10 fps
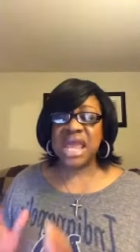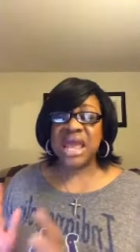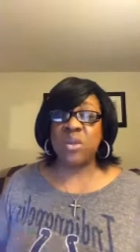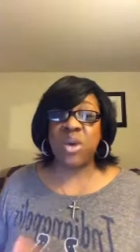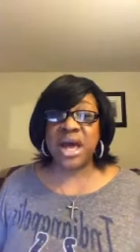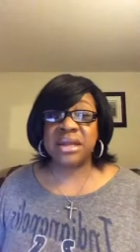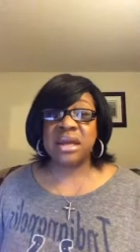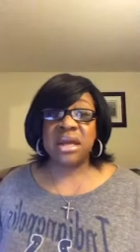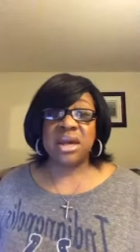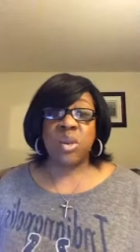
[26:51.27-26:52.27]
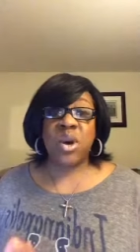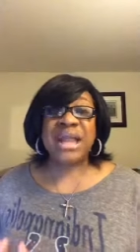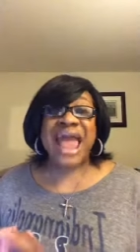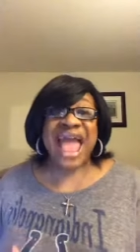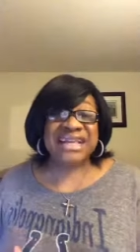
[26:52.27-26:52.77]
in one
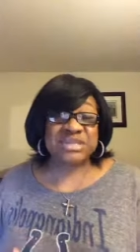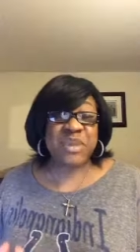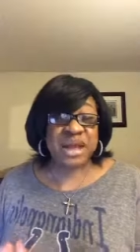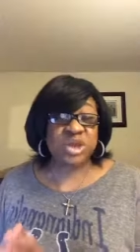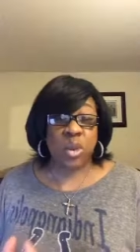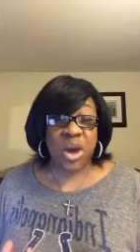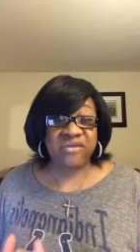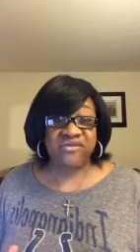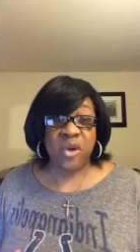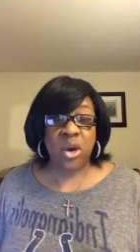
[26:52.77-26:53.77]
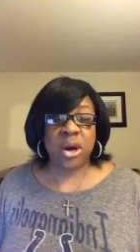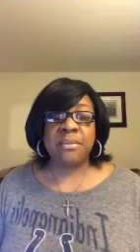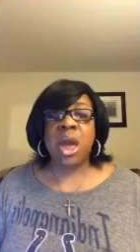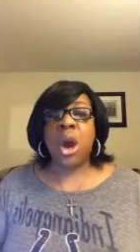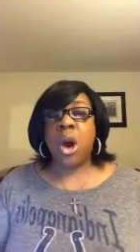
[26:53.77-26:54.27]
aspect or one form,